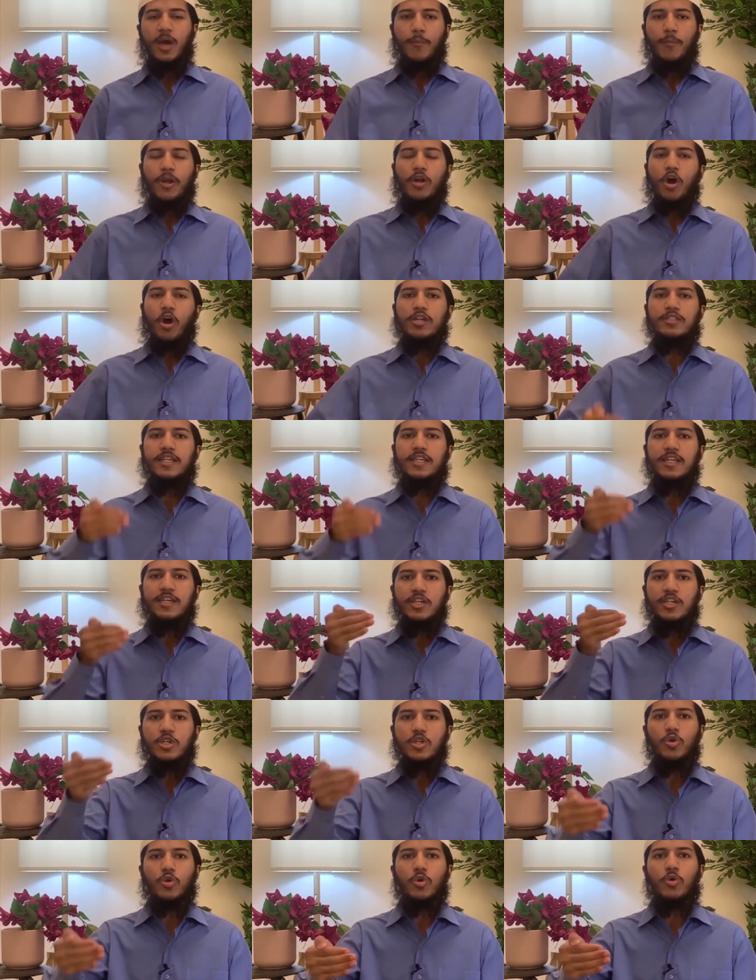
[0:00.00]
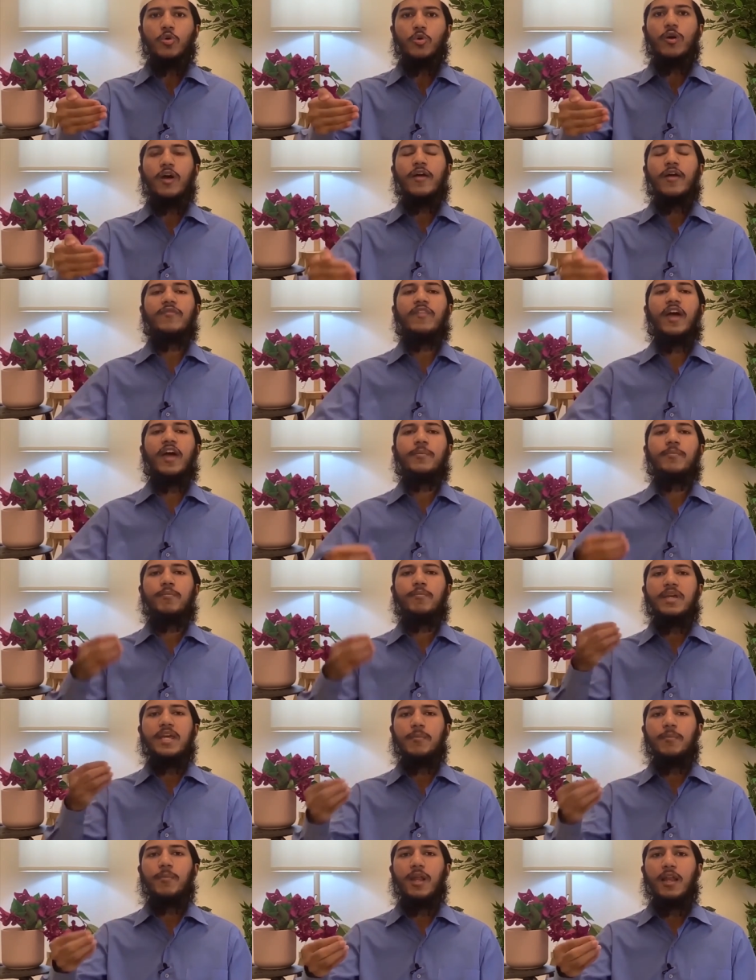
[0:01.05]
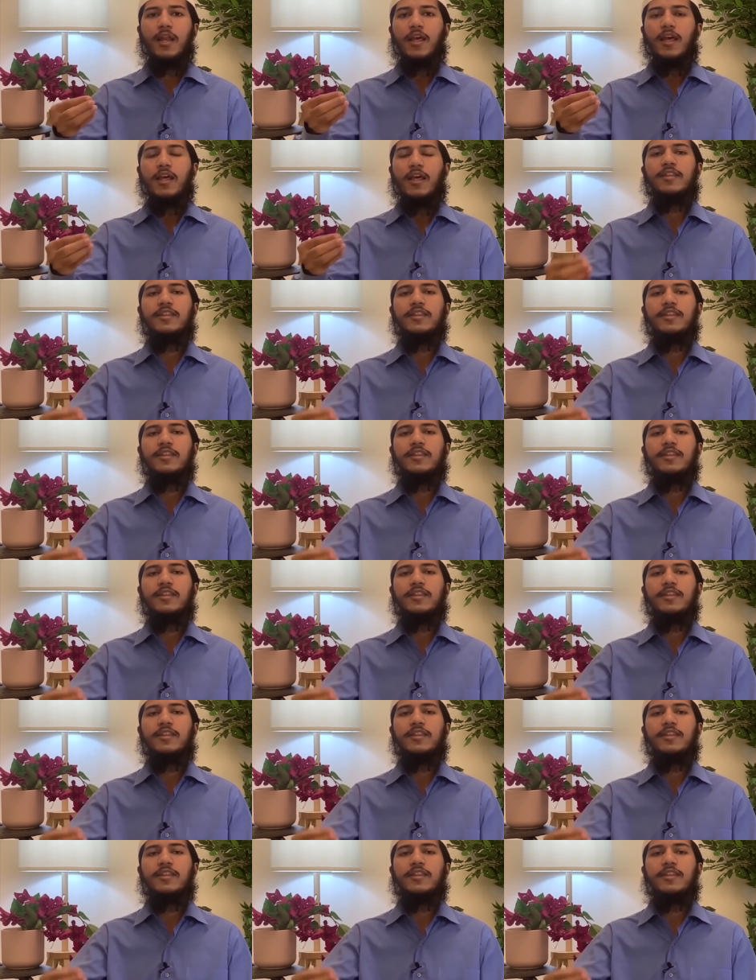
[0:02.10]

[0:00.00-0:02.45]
because he knew that people